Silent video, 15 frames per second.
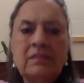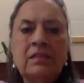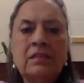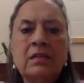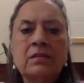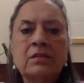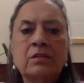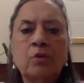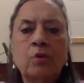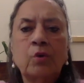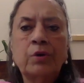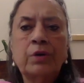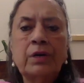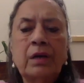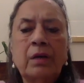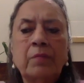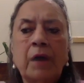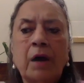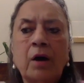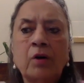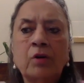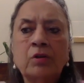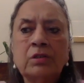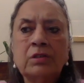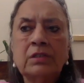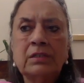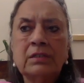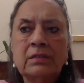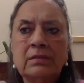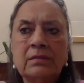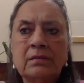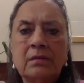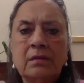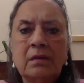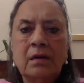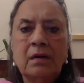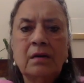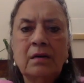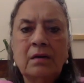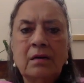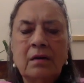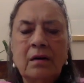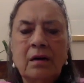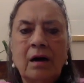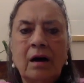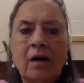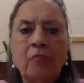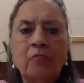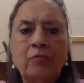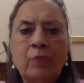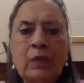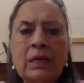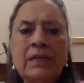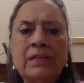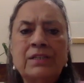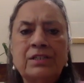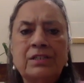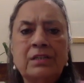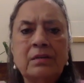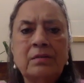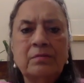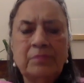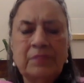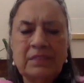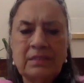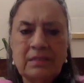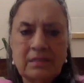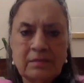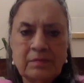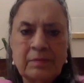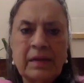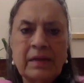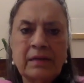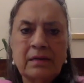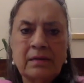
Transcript: is a story about a village businessman